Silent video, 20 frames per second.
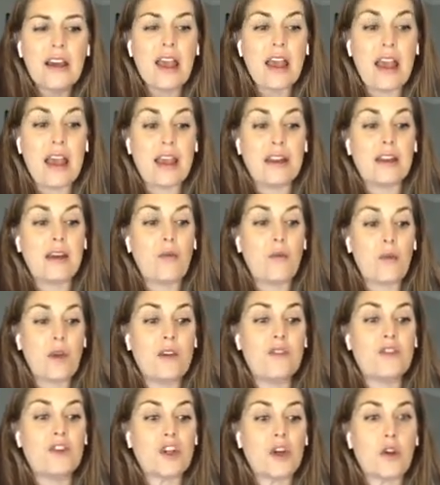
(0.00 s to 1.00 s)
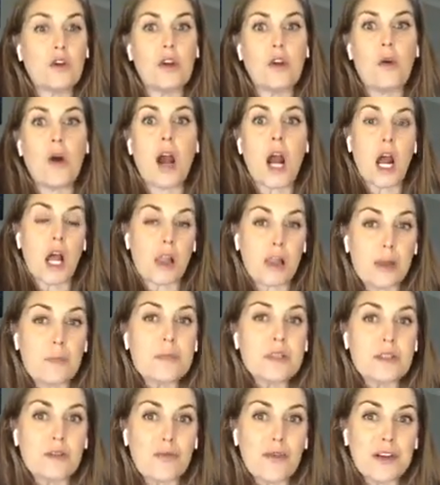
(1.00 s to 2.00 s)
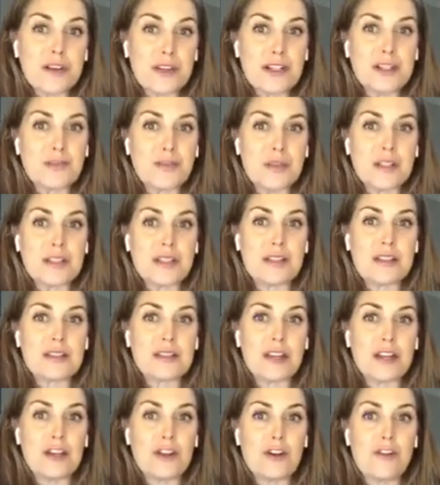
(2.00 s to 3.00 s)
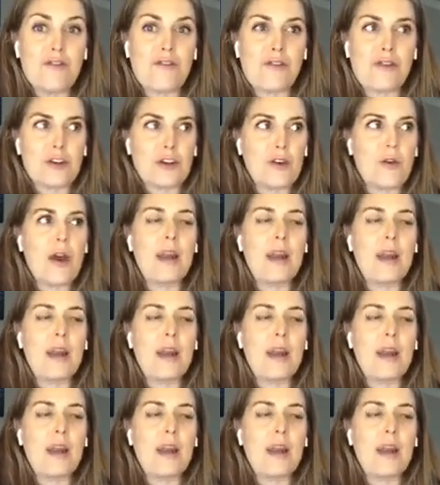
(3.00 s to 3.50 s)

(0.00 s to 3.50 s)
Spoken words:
And we've shown you a glimpse of what this business can do for you.